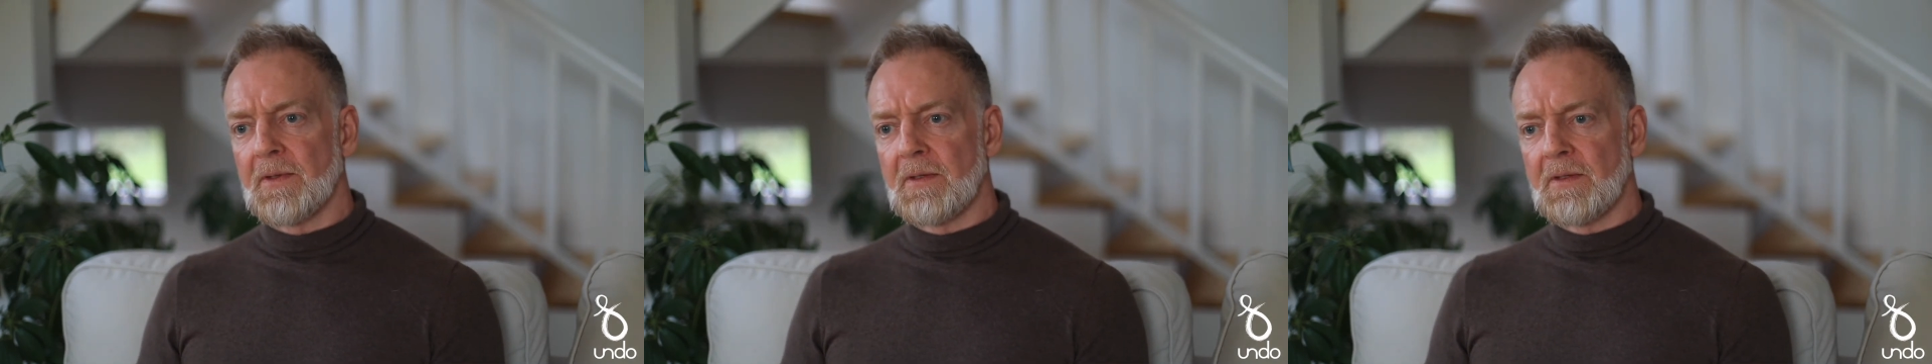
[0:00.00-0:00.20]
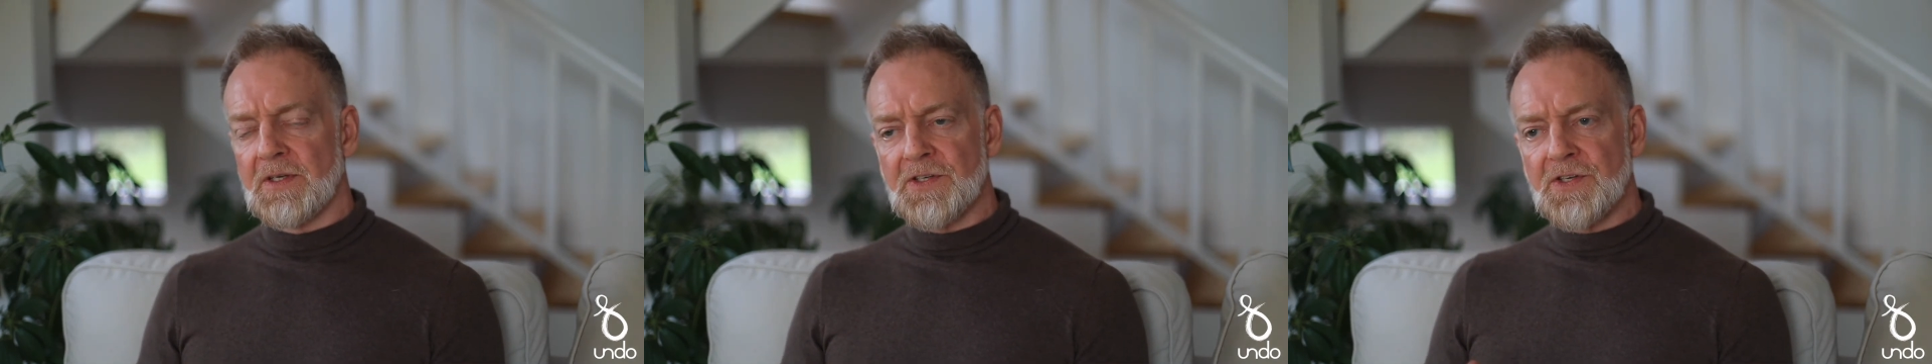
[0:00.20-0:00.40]

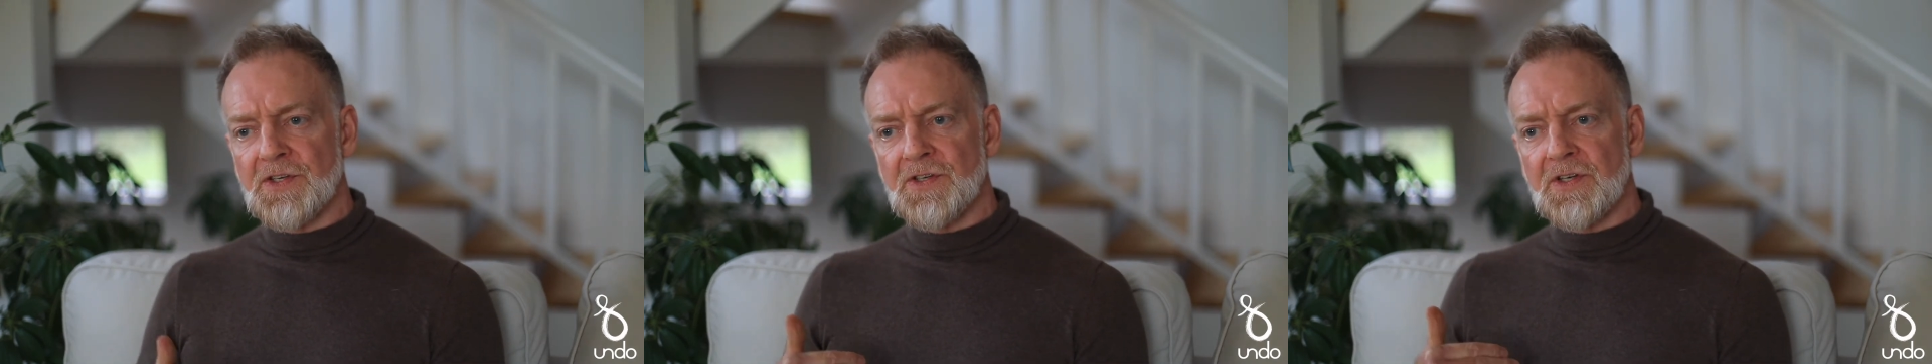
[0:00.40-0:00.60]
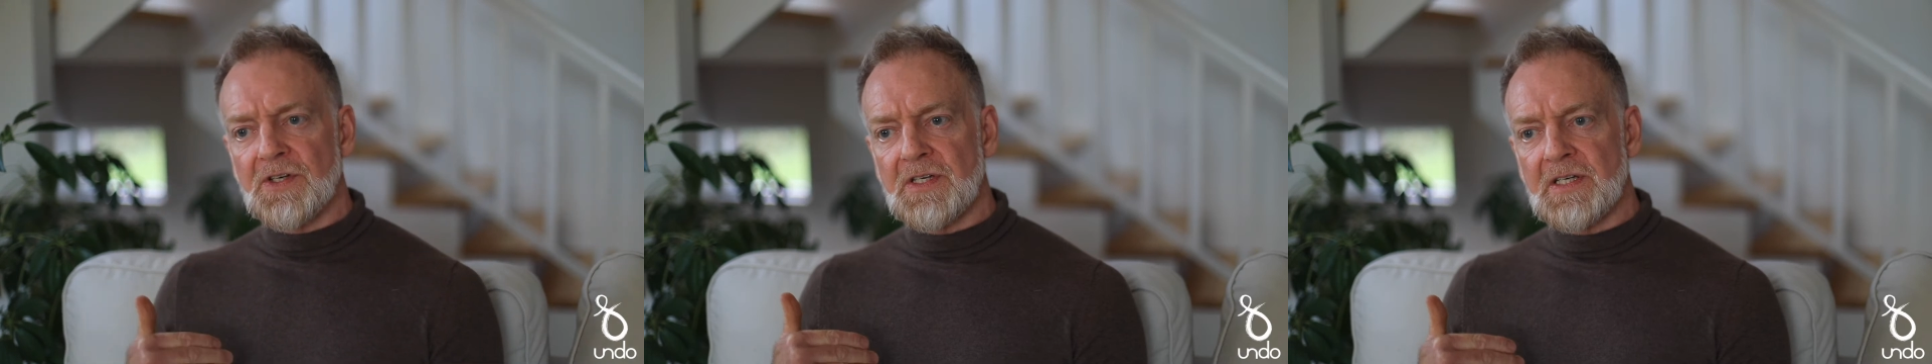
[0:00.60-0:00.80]
This is
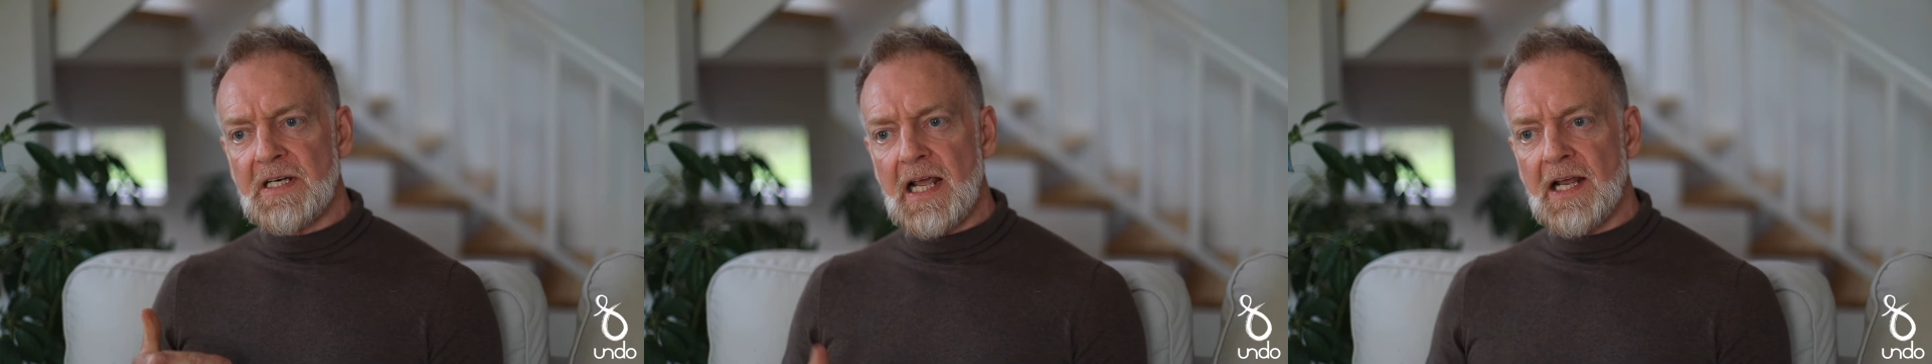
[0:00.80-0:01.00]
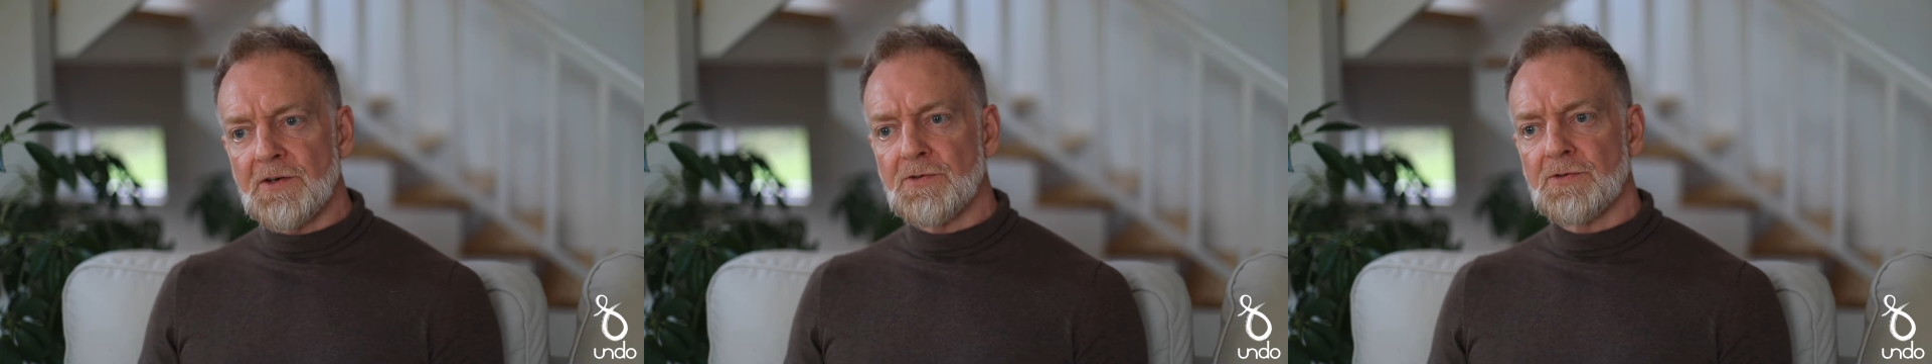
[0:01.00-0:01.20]
a
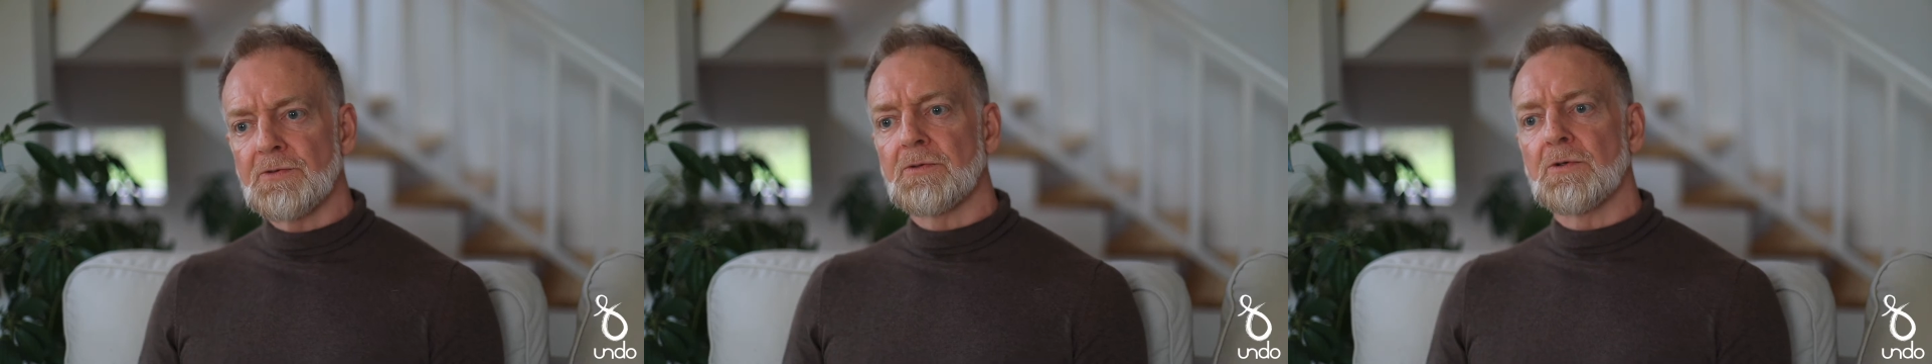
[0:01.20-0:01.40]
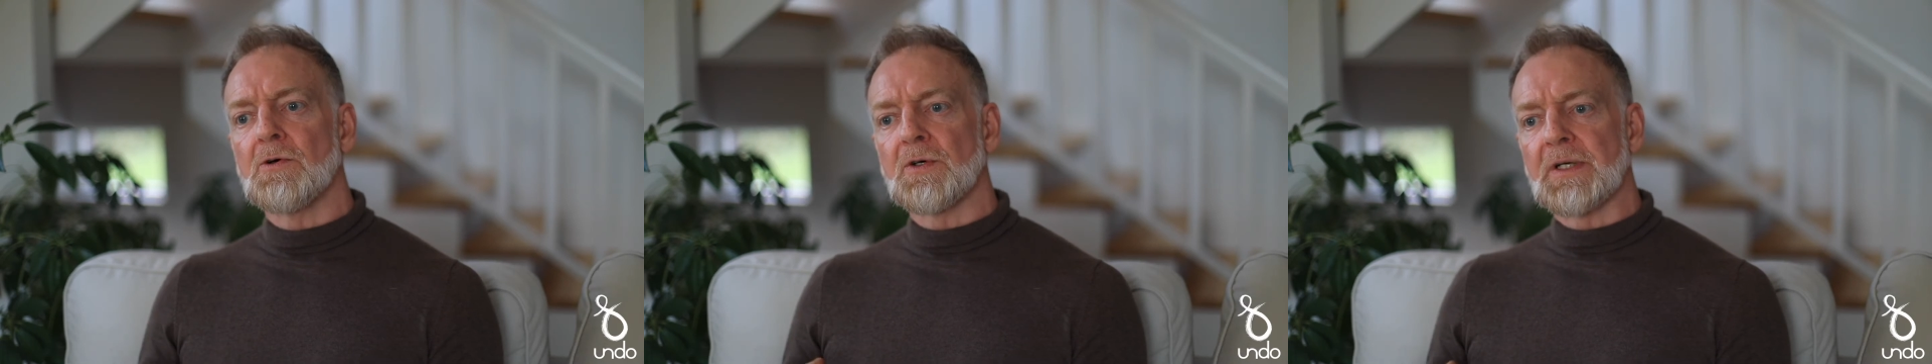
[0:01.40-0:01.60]

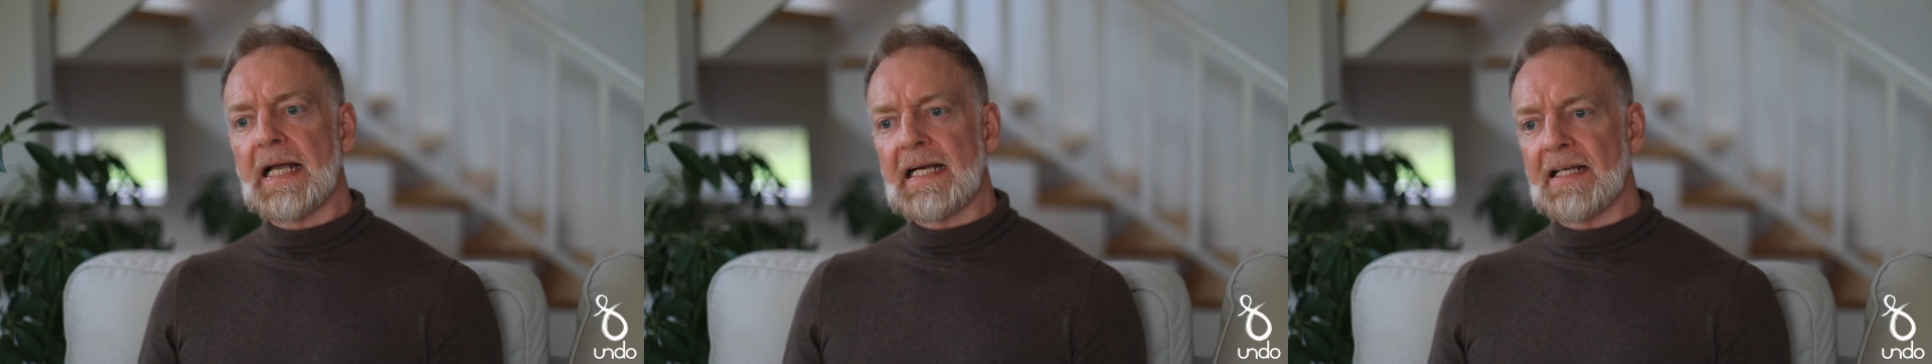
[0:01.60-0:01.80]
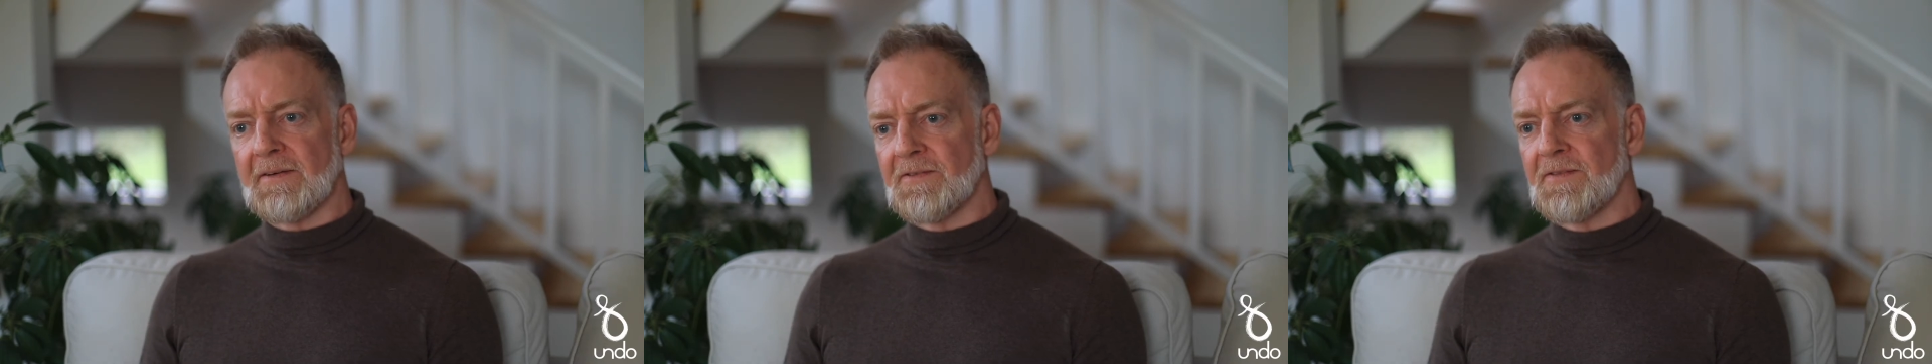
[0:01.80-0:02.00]
natural
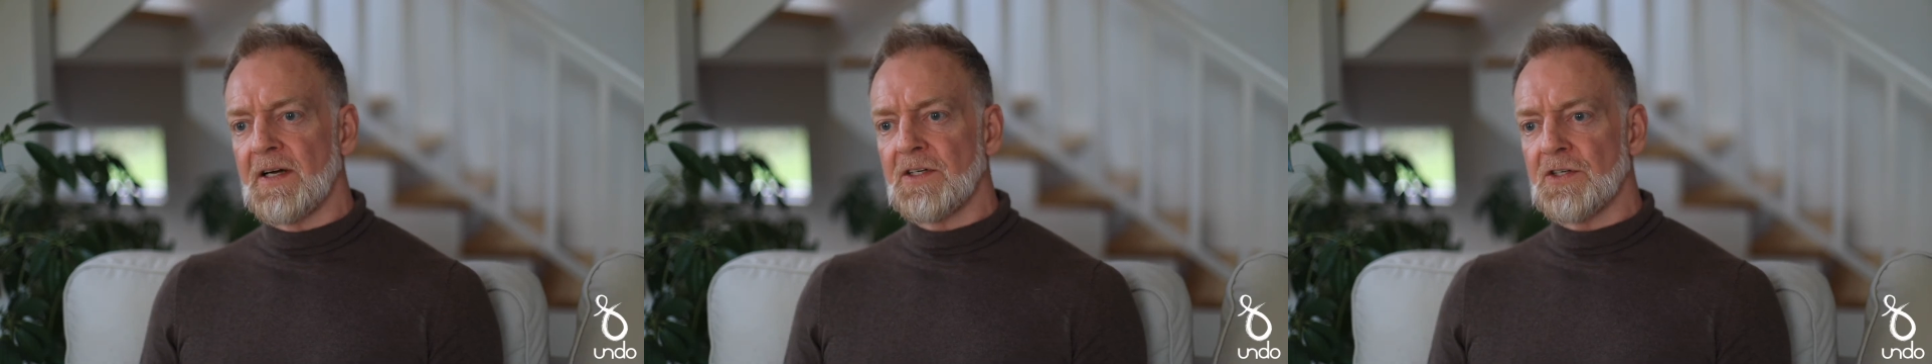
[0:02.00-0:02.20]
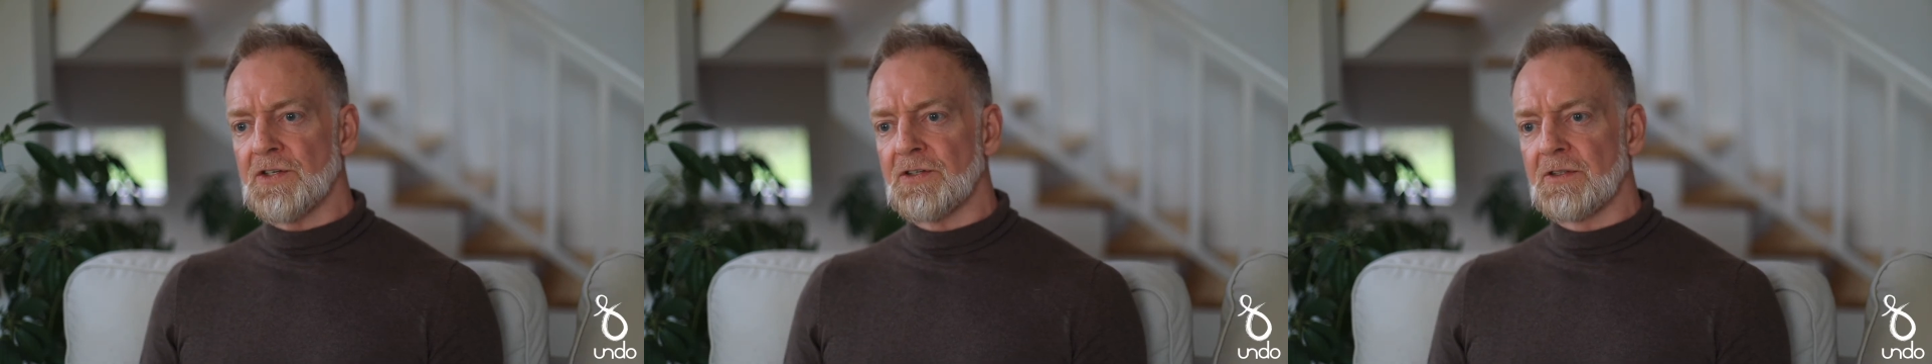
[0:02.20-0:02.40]
organic
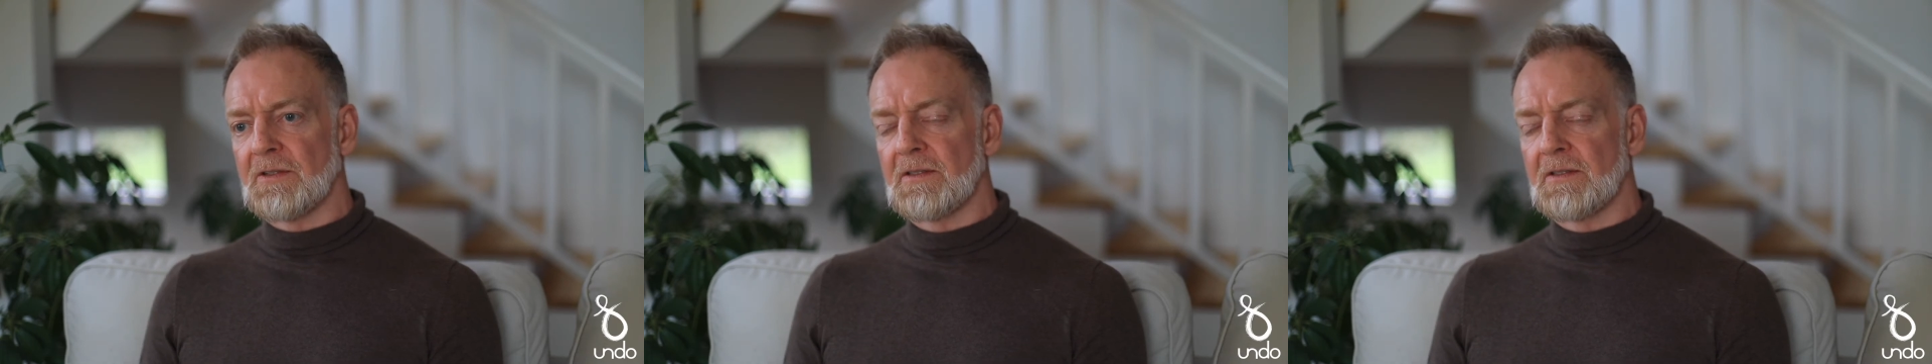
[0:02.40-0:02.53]
function.